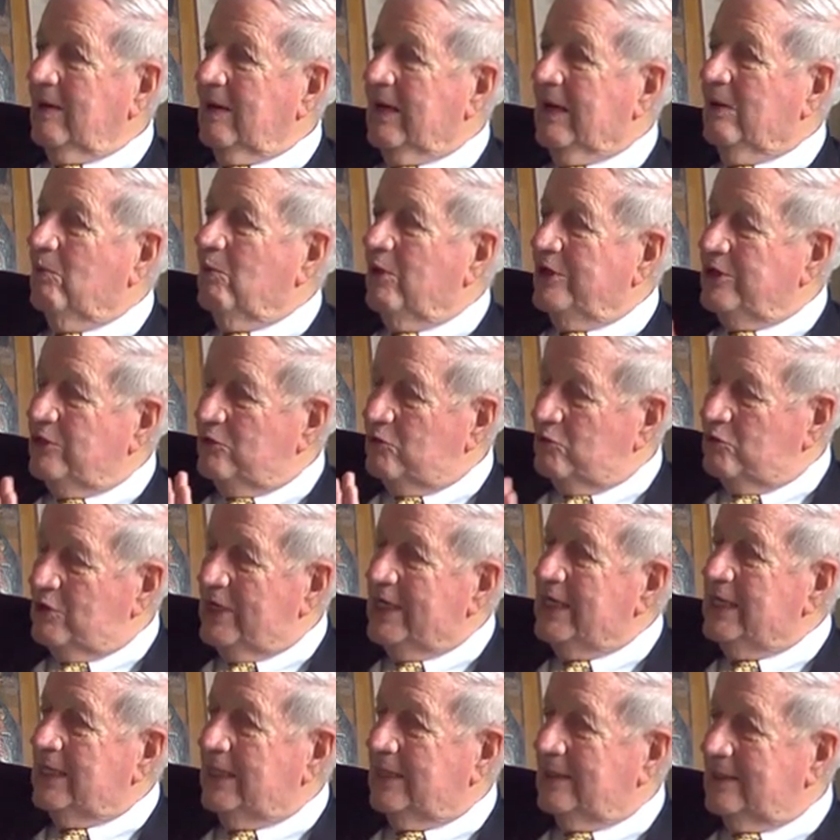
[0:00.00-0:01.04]
and when you
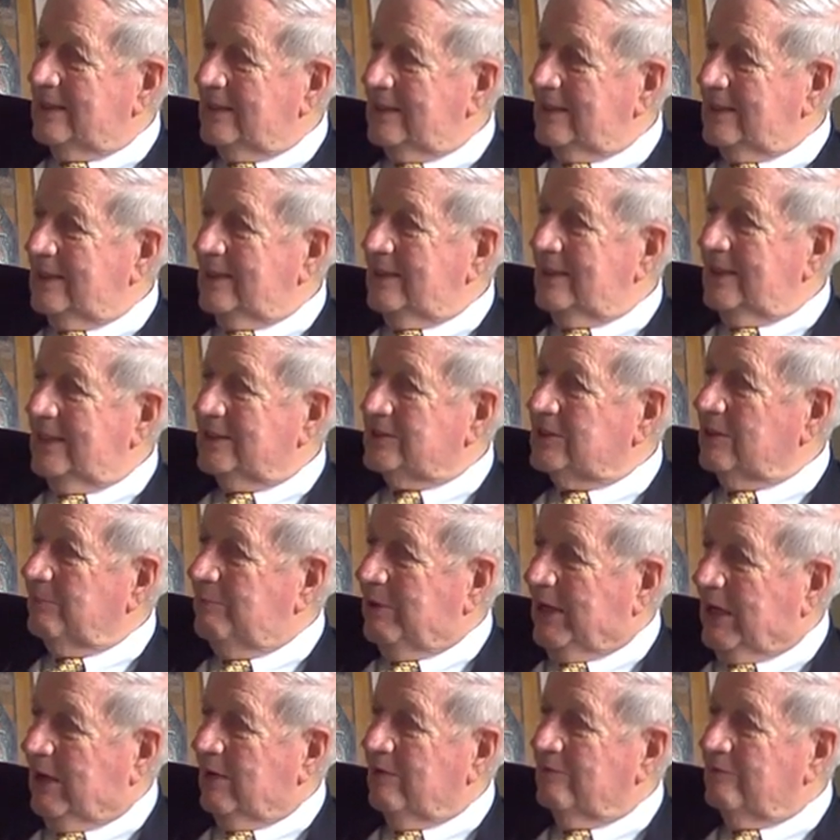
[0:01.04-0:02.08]
read it, it's a
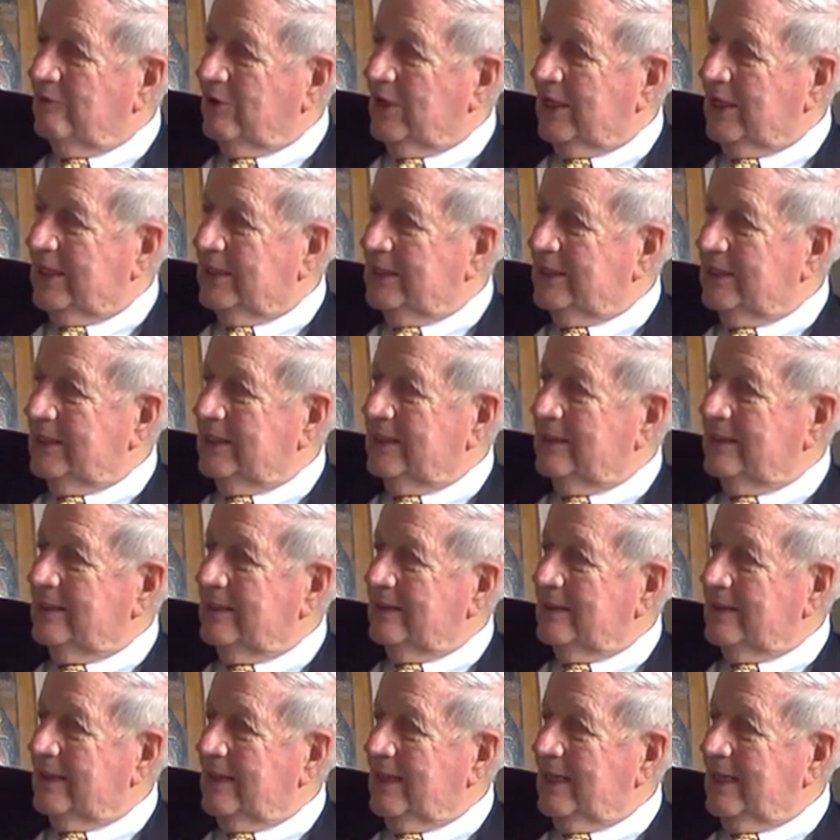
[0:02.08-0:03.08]
powerful idea